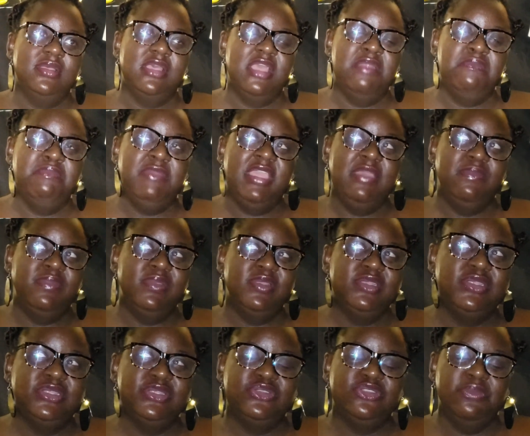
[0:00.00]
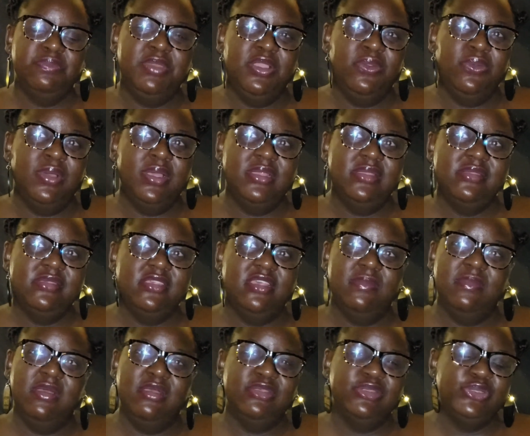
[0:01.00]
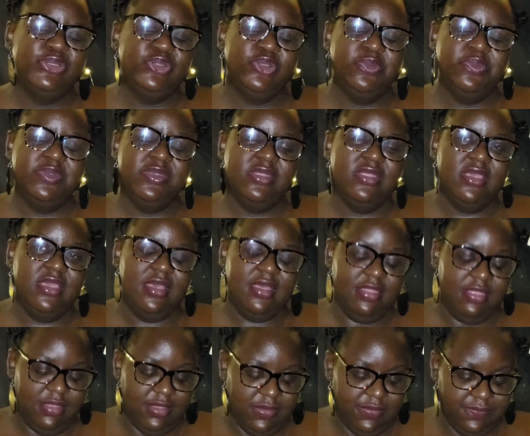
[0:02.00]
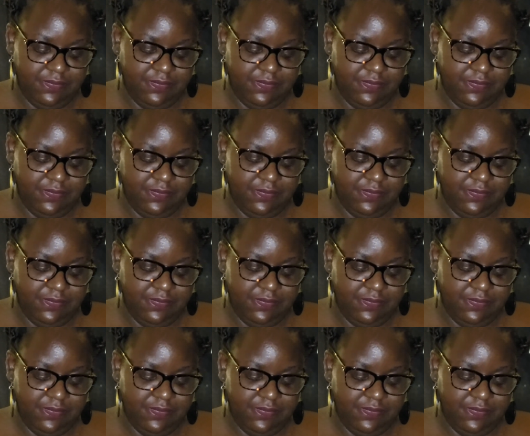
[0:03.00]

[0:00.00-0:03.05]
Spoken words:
and maybe stopping one somehow stops the other.